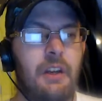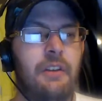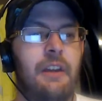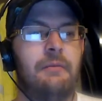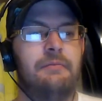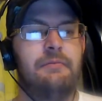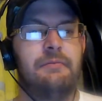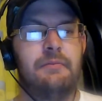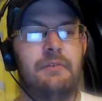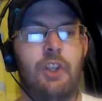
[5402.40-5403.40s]
yeah,
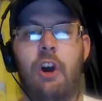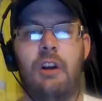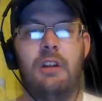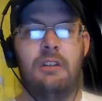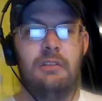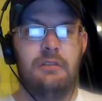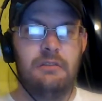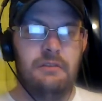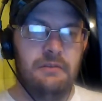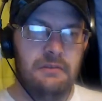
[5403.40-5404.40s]
Doc
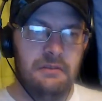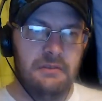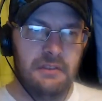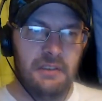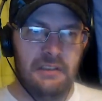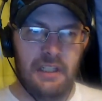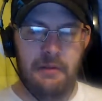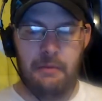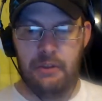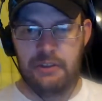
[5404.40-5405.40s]
is going to
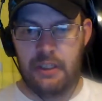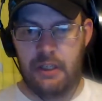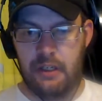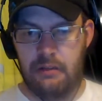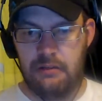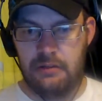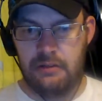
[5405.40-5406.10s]
be my shout out.